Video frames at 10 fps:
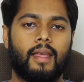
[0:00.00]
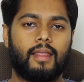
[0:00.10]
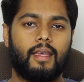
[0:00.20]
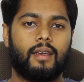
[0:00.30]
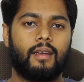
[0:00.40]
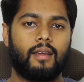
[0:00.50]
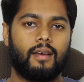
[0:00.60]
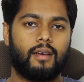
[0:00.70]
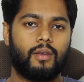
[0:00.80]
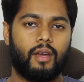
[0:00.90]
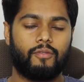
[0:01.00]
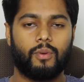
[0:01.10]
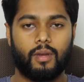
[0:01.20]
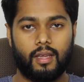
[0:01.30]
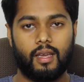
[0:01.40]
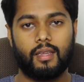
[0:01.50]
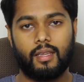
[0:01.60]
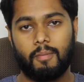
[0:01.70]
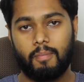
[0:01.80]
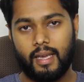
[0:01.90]
then you have to create
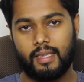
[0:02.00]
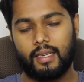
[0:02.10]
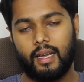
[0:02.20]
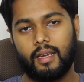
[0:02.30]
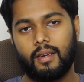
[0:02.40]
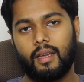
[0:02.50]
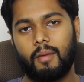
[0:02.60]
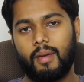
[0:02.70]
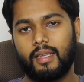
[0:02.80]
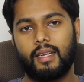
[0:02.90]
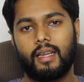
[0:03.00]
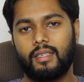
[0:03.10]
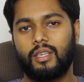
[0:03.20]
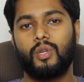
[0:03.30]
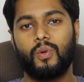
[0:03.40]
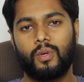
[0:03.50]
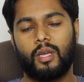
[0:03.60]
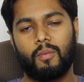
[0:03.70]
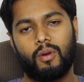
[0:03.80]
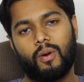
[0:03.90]
a baseline a baseline is a new
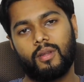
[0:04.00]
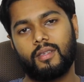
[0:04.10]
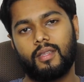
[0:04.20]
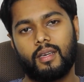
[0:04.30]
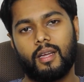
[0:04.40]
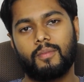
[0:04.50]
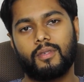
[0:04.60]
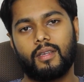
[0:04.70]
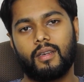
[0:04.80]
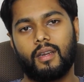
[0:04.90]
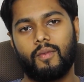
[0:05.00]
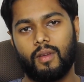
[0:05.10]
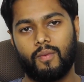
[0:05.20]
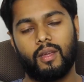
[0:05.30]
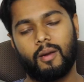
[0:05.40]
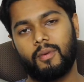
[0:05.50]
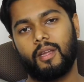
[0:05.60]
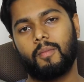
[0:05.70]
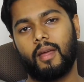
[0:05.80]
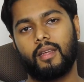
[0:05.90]
terminology that comes in VMware
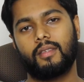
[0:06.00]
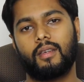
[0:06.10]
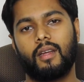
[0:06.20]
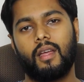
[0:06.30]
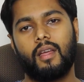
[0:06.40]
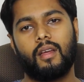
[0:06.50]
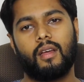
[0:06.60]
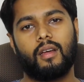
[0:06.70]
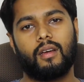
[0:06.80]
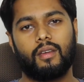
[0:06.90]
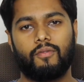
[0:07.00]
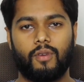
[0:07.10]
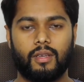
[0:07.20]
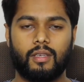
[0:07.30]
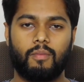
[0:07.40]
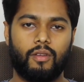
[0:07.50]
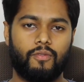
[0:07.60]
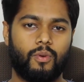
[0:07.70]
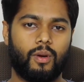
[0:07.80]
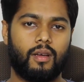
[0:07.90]
Update Manager uh, if, for example if
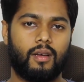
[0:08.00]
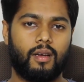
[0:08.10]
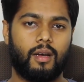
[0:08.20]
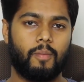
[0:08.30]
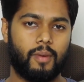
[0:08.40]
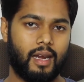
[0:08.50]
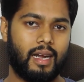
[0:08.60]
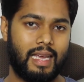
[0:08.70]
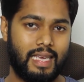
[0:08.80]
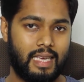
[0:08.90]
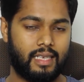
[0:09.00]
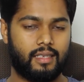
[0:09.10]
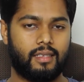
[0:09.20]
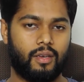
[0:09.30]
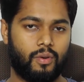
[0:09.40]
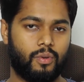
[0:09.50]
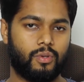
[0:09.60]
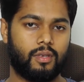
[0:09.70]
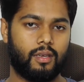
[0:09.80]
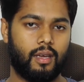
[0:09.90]
you wanna upgrade a EXSI
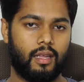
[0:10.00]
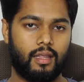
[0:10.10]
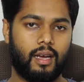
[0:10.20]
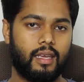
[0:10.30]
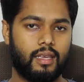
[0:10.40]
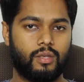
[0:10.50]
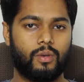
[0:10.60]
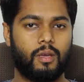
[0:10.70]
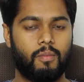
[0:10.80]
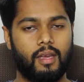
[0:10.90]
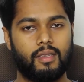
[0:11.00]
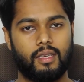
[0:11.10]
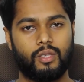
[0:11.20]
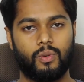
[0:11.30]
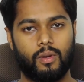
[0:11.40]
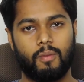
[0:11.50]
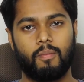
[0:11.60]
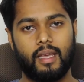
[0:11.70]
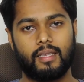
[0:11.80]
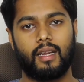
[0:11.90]
host and the ISO image is your
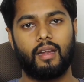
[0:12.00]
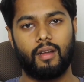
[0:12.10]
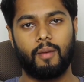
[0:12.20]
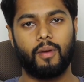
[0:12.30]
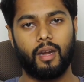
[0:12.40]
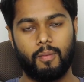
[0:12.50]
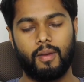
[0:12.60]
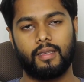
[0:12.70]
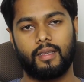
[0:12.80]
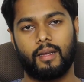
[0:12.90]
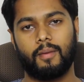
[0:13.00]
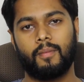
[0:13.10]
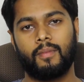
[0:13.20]
baseline upgrade baseline